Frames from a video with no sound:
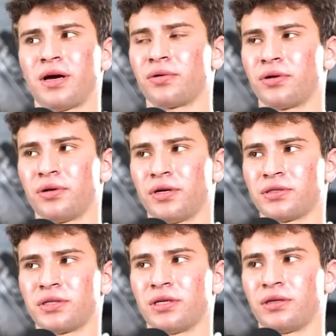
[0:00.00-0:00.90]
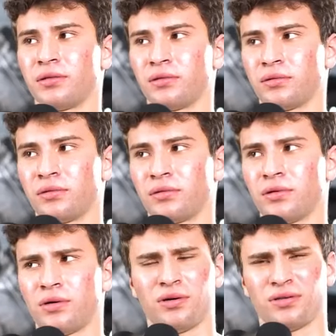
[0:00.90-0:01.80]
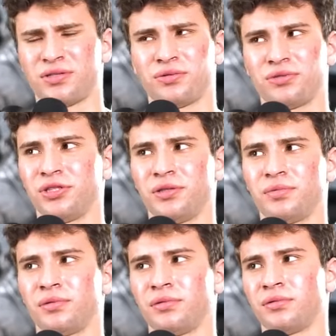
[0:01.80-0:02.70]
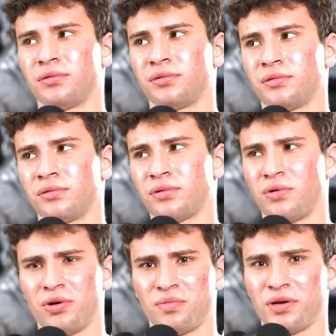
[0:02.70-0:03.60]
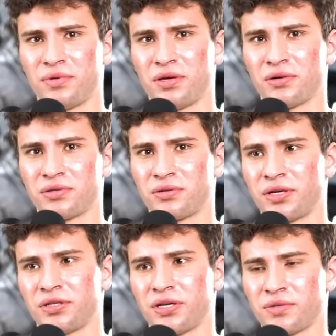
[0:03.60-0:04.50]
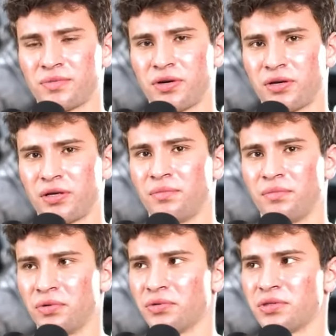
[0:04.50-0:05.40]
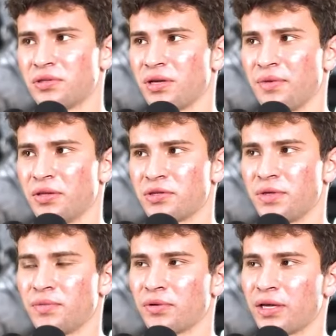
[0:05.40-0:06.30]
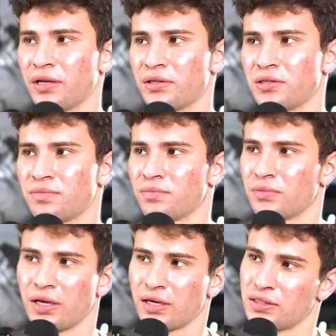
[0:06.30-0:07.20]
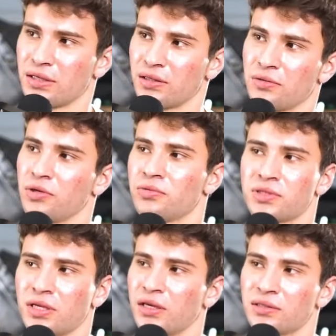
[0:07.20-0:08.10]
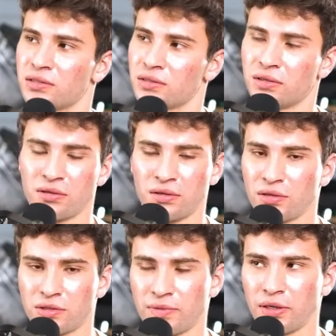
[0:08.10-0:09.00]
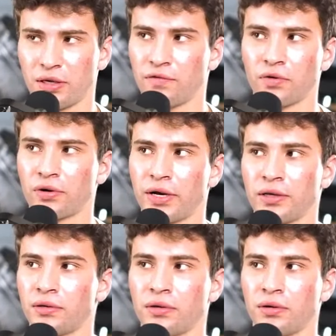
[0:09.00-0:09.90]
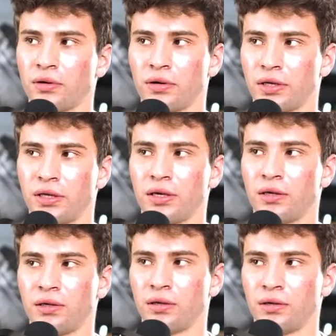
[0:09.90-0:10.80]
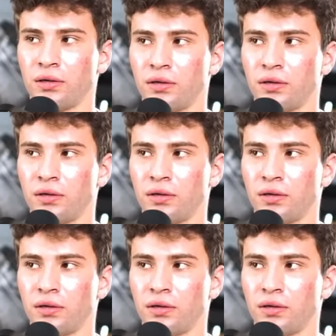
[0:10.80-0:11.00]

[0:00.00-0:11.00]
power in a Mustang. Mm. Oh, it's so cheap. Like what? Oil pump gears, crankshaft sprocket, boost. I mean, there's people getting these. Like I said, the used kits. You spend like four grand on a kit.